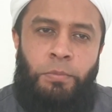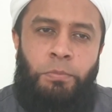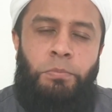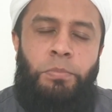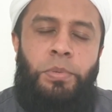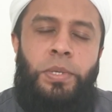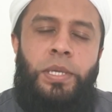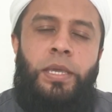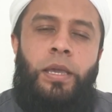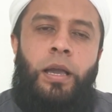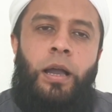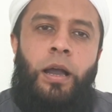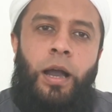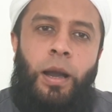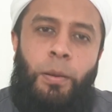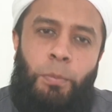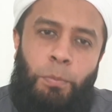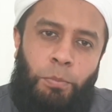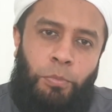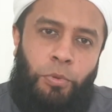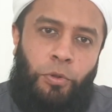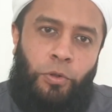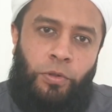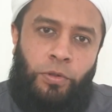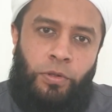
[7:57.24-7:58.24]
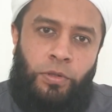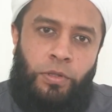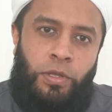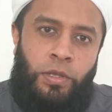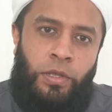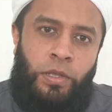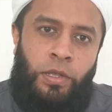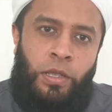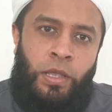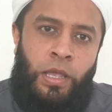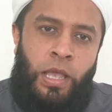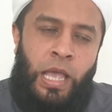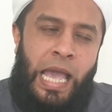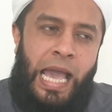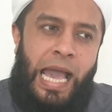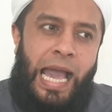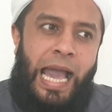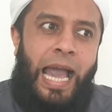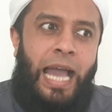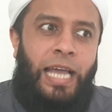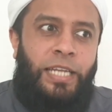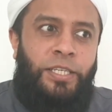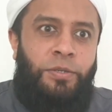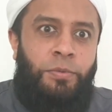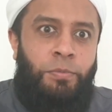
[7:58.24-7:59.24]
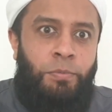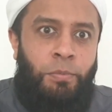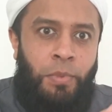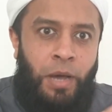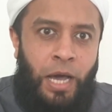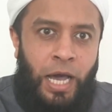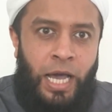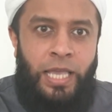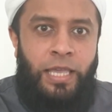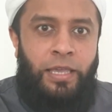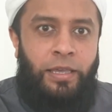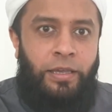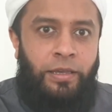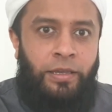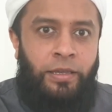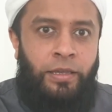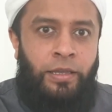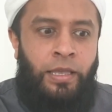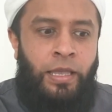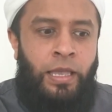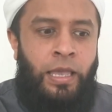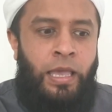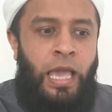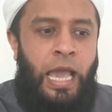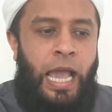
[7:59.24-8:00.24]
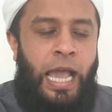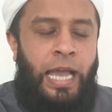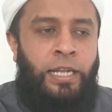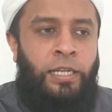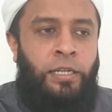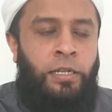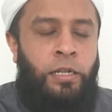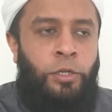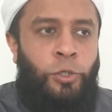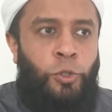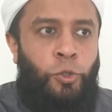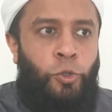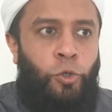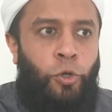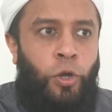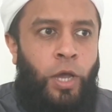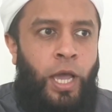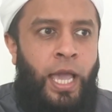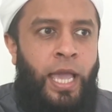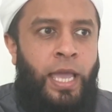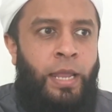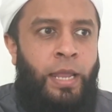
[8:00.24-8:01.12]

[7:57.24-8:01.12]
Be humble. Admire and try